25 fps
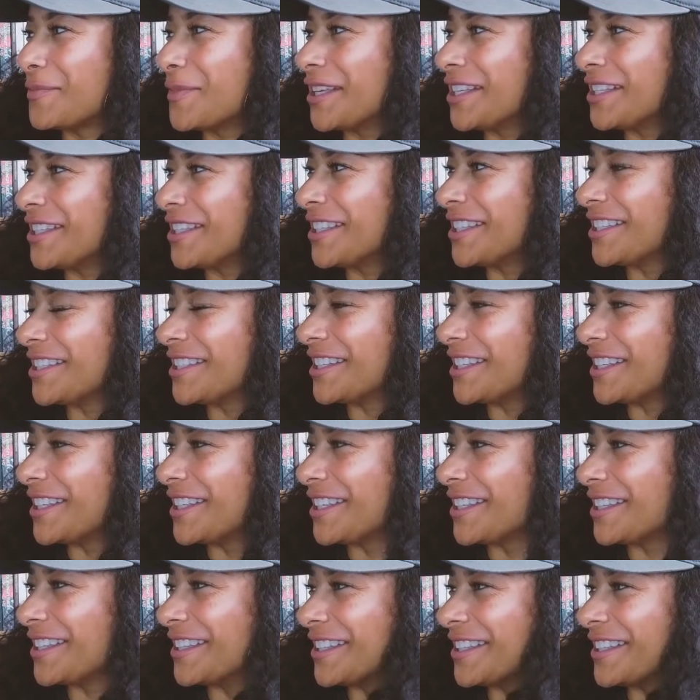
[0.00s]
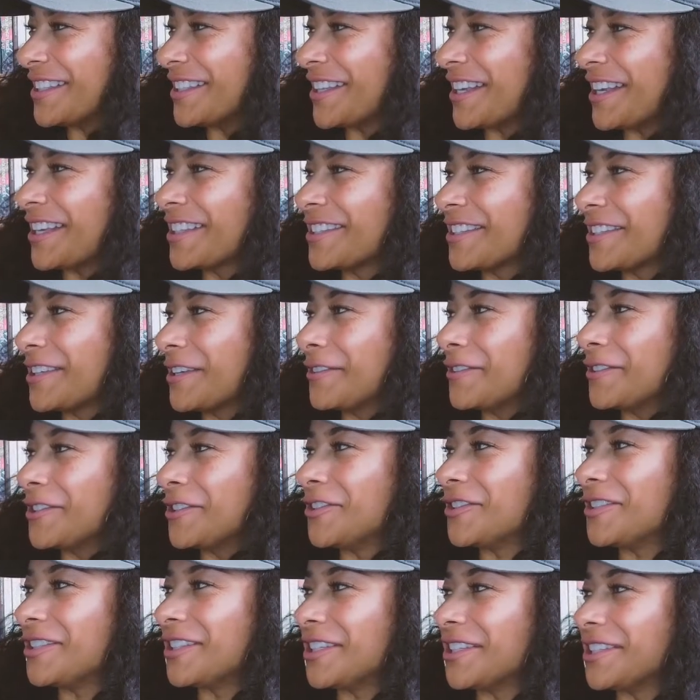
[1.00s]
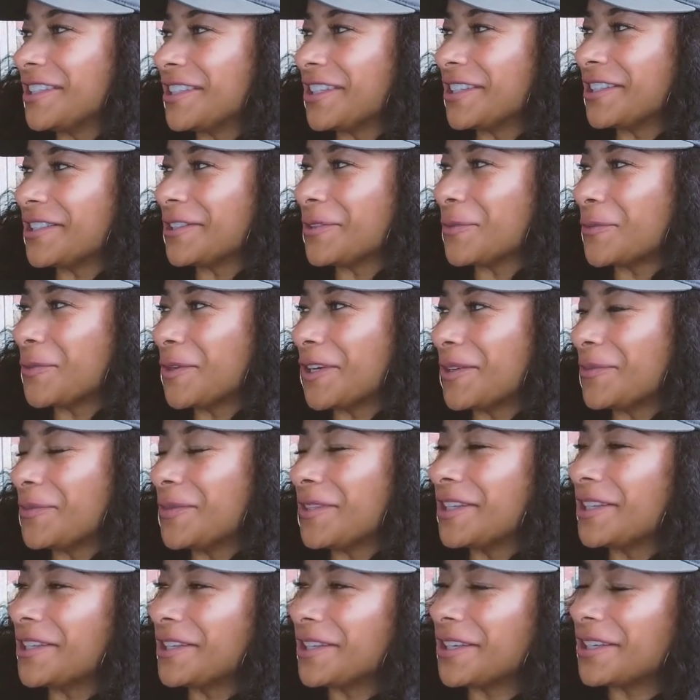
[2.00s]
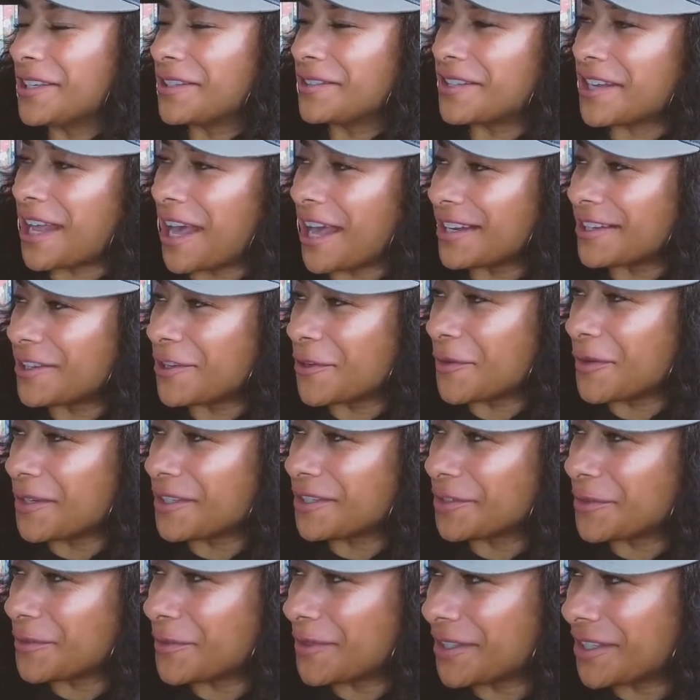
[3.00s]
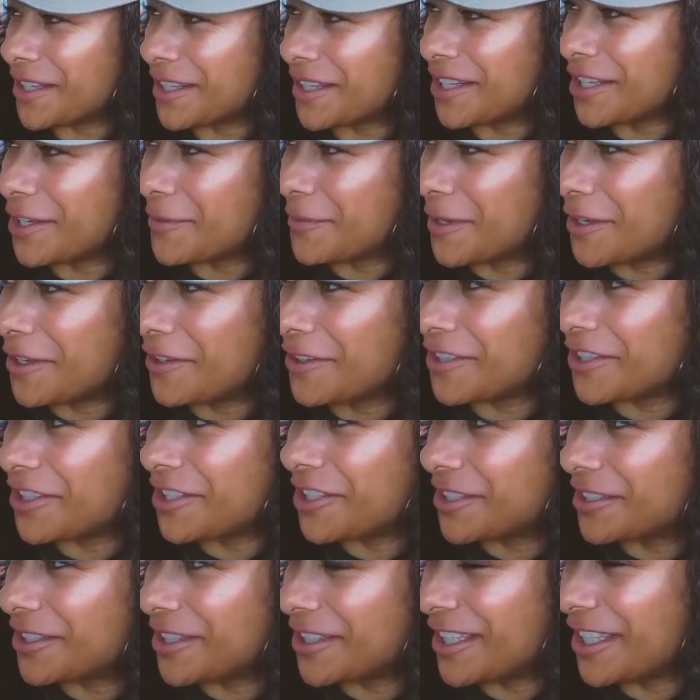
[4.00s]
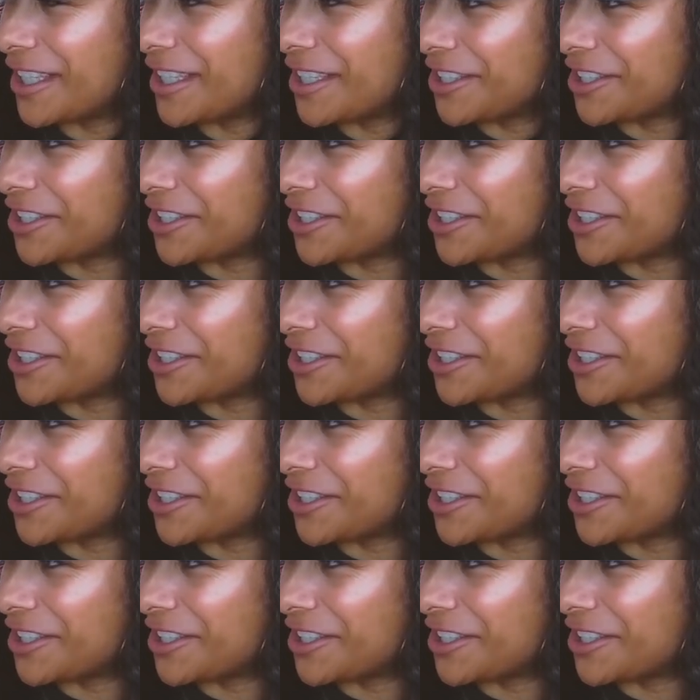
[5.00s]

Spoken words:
BCC, like you CC someone, but then not knowing someone's on the email is seen as